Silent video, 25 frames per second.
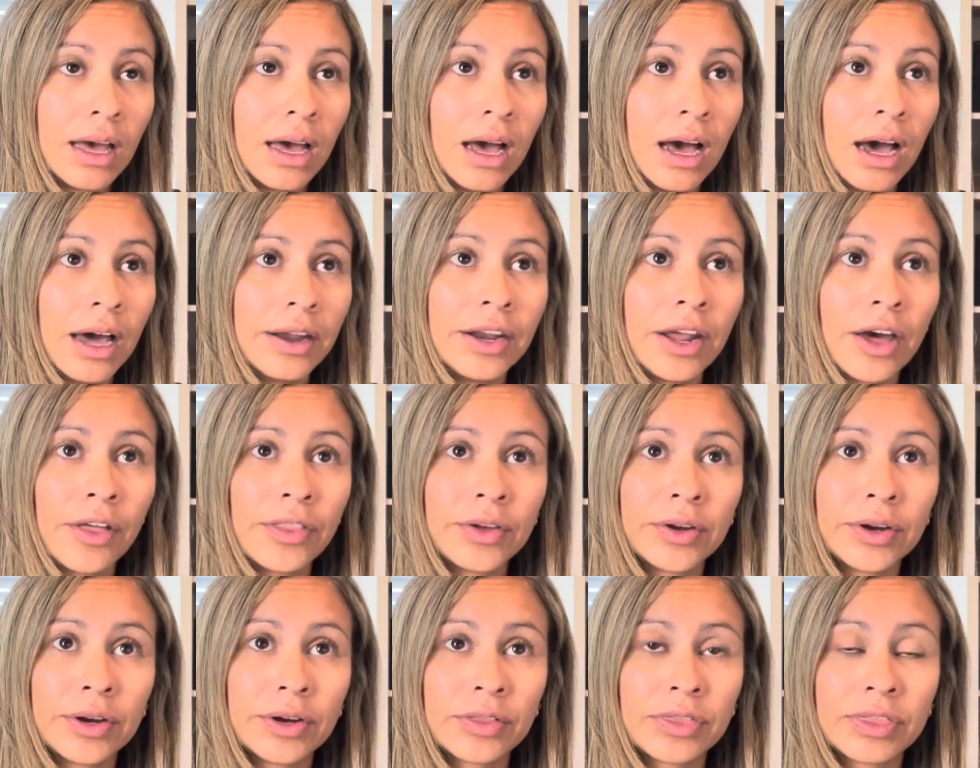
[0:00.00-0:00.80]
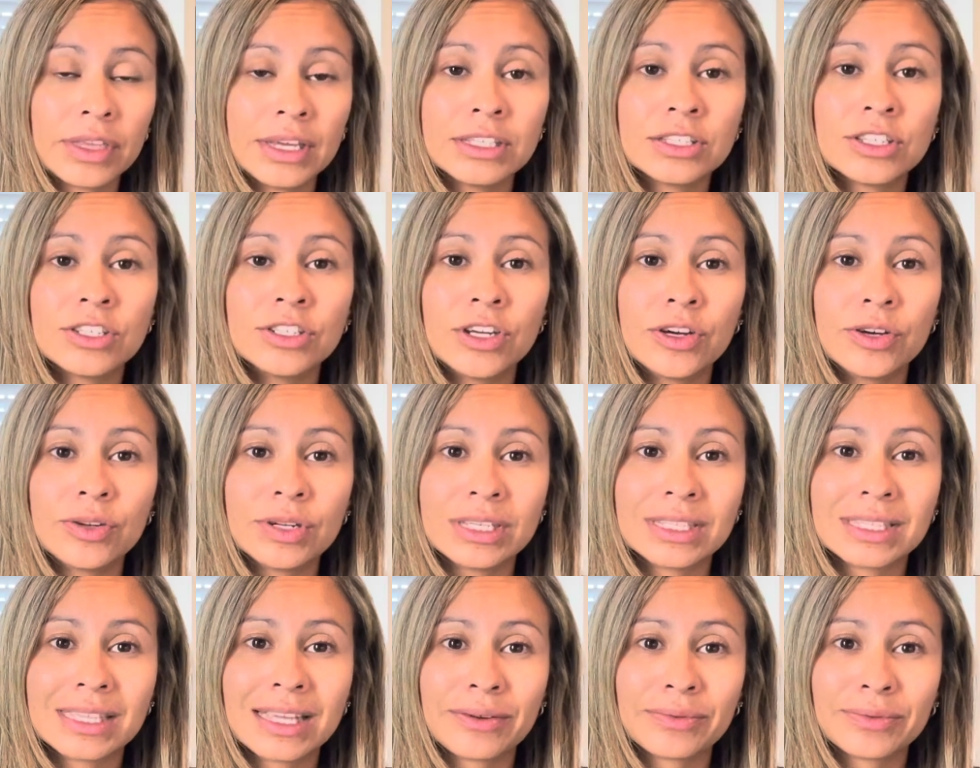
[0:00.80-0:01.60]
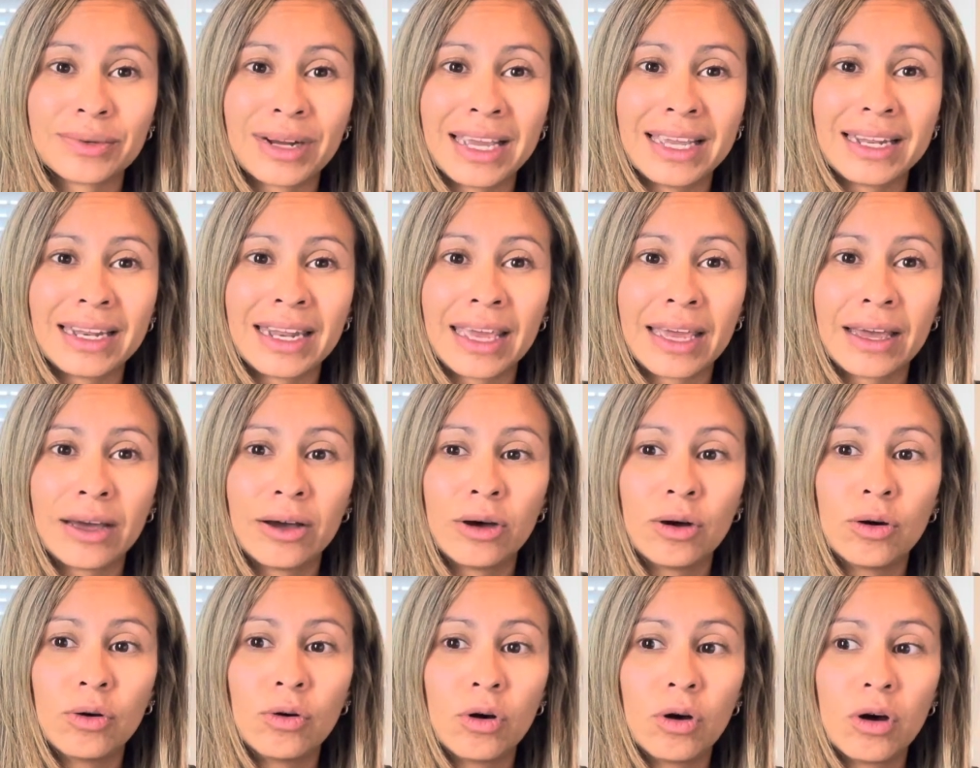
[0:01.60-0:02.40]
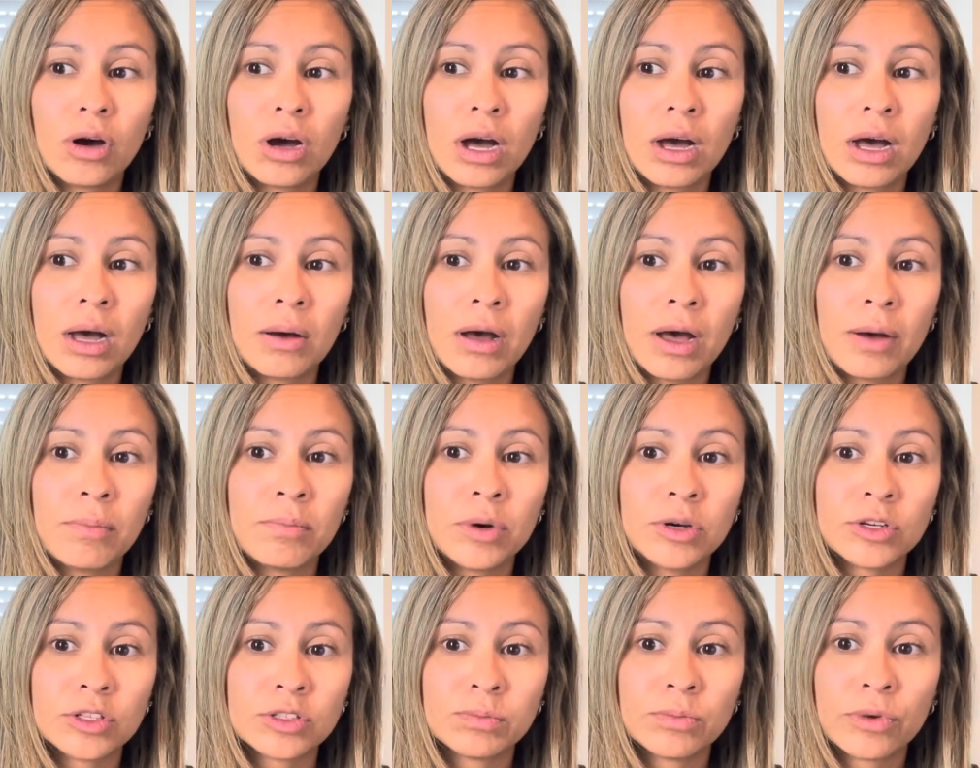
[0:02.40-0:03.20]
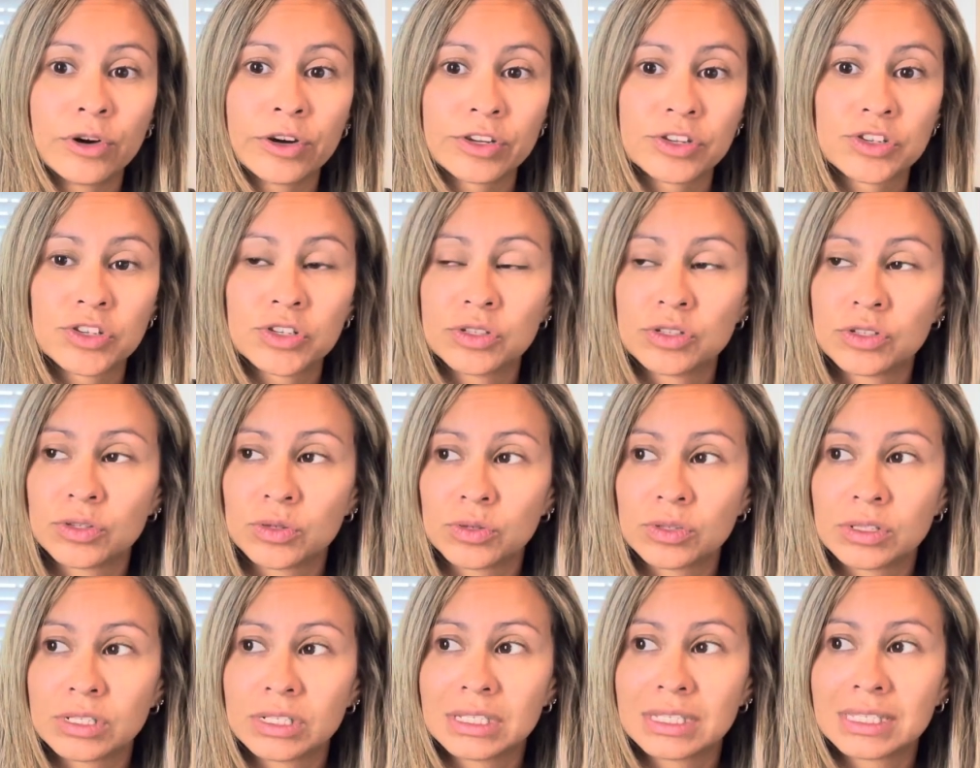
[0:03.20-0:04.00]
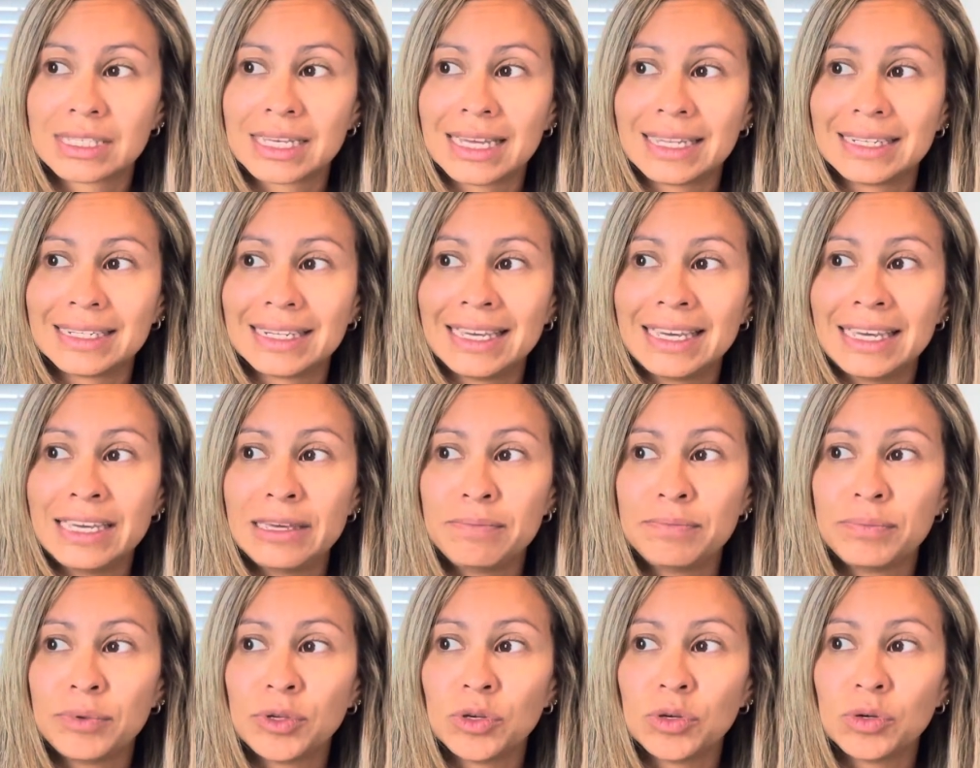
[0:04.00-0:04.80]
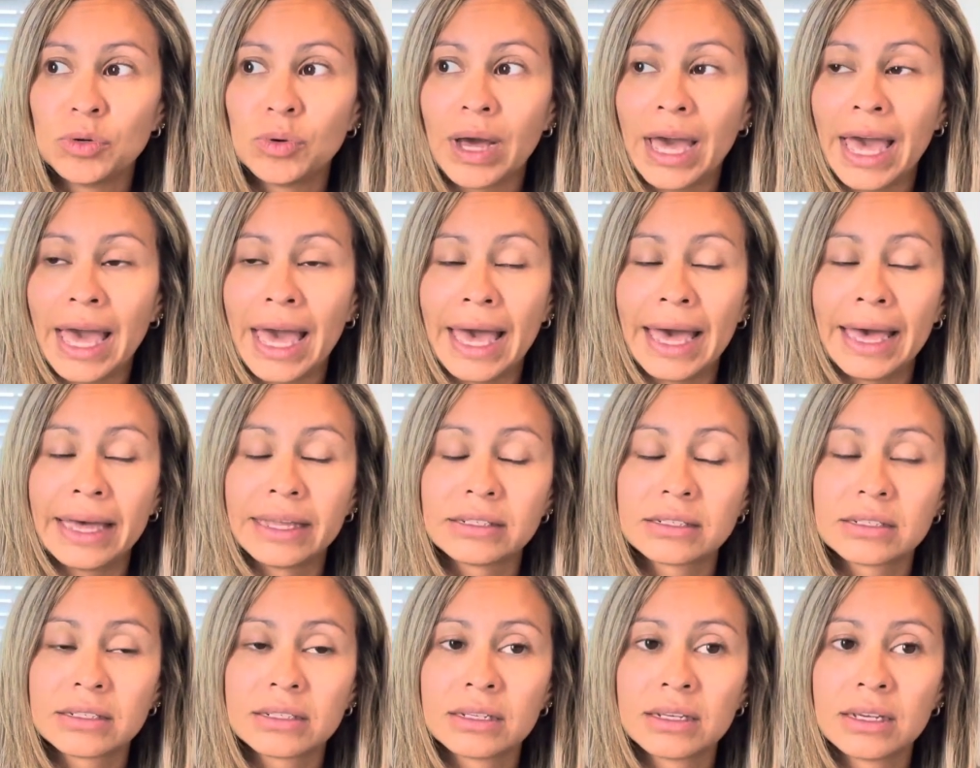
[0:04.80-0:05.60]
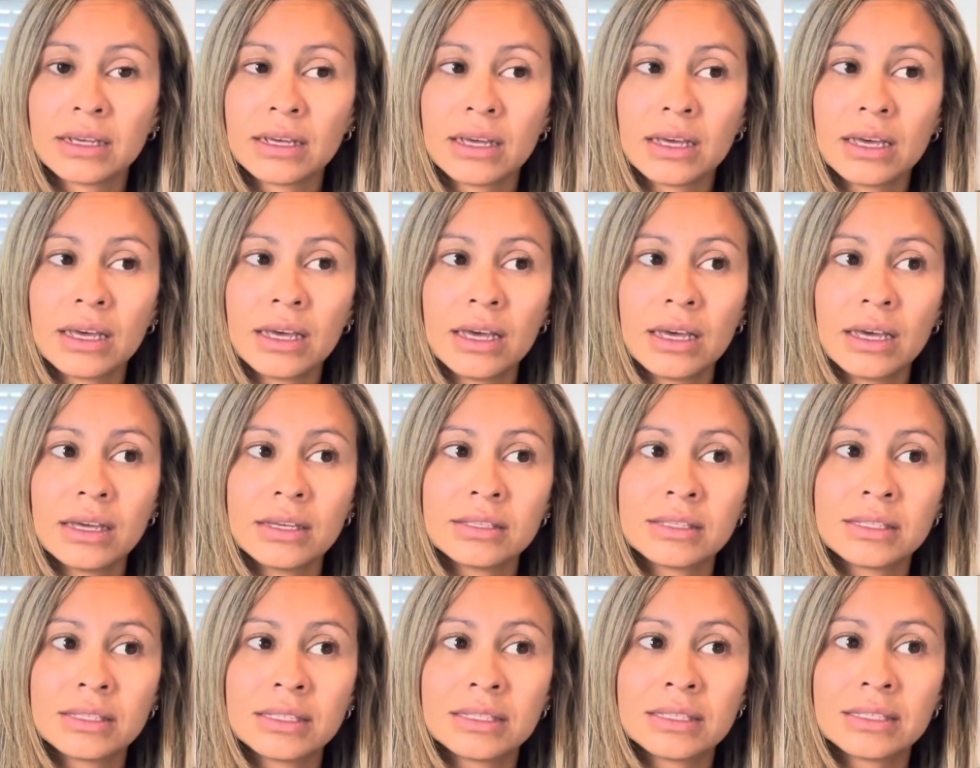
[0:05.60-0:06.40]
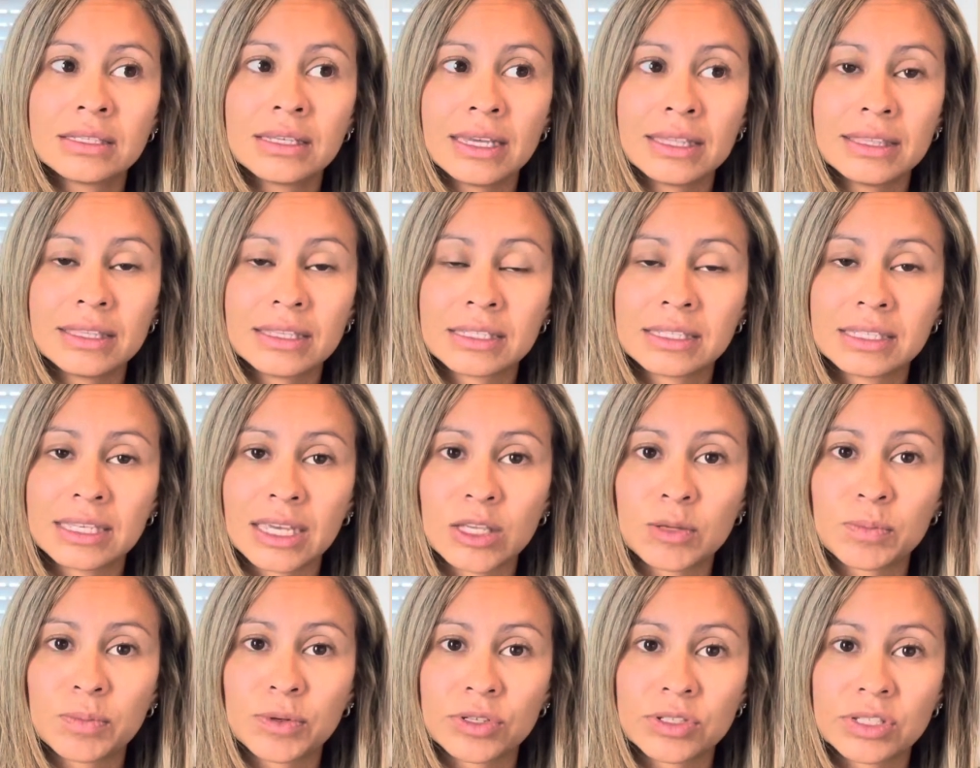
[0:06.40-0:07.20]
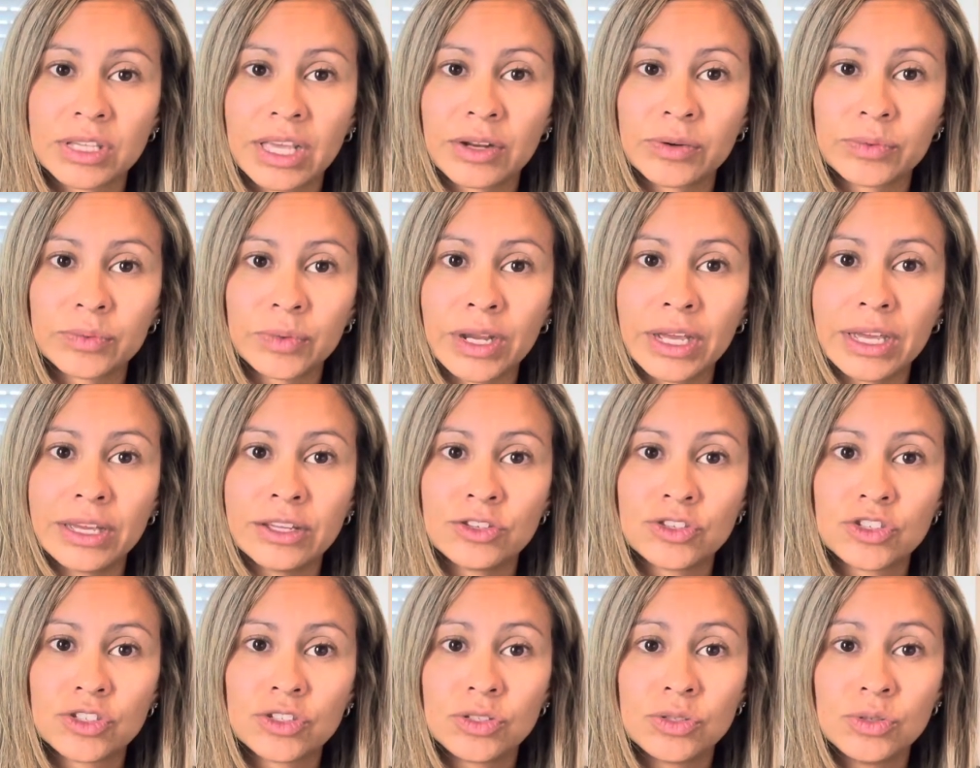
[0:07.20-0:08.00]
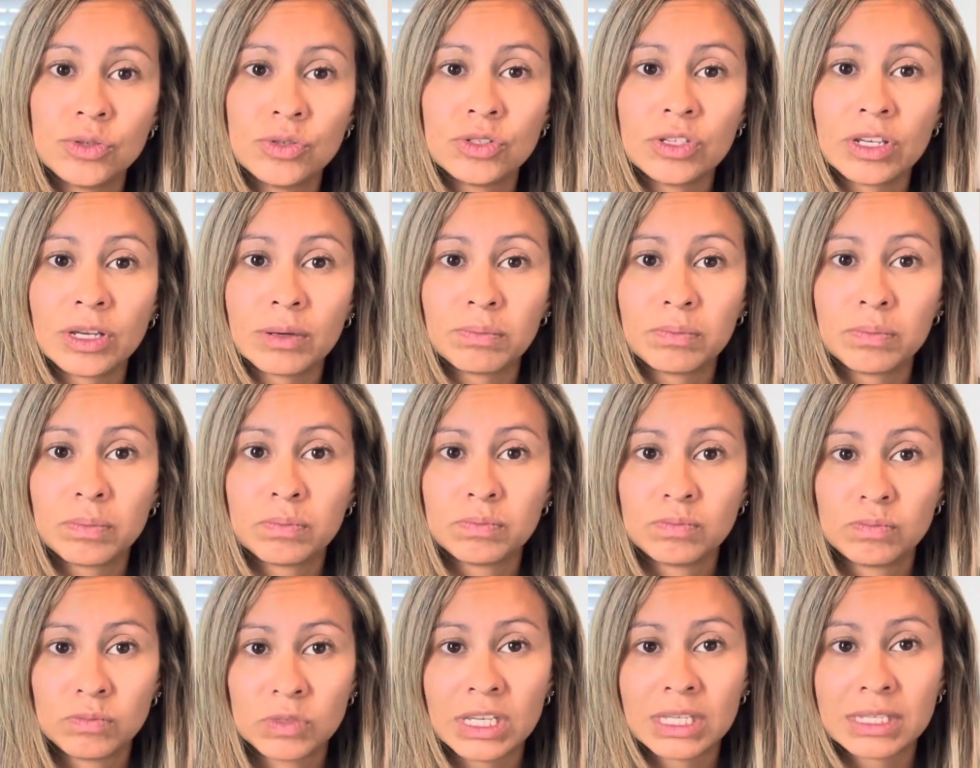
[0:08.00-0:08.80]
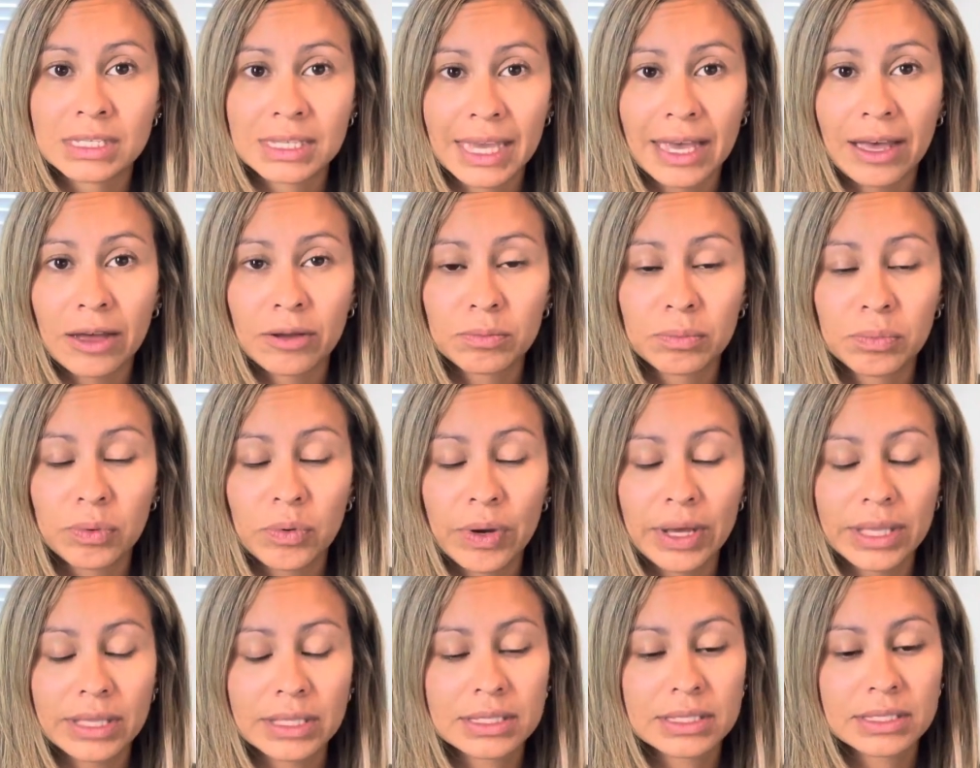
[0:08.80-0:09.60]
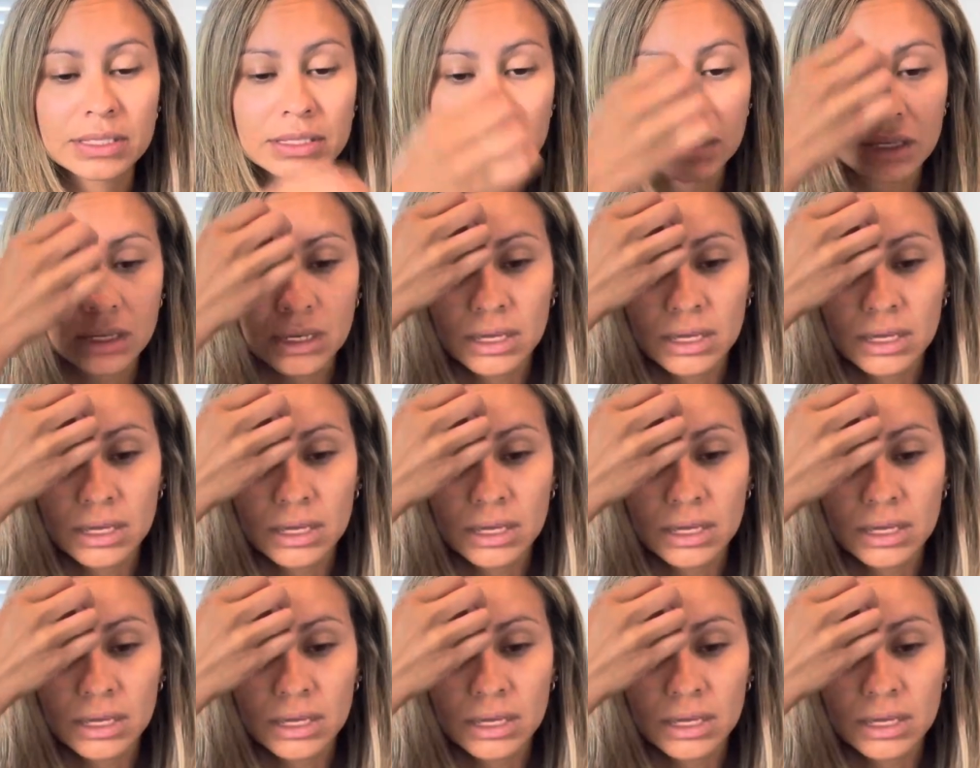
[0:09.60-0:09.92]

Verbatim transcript: Another thing to note is that right now, most mortgage consultants can keep you at in the 6% range using discount points.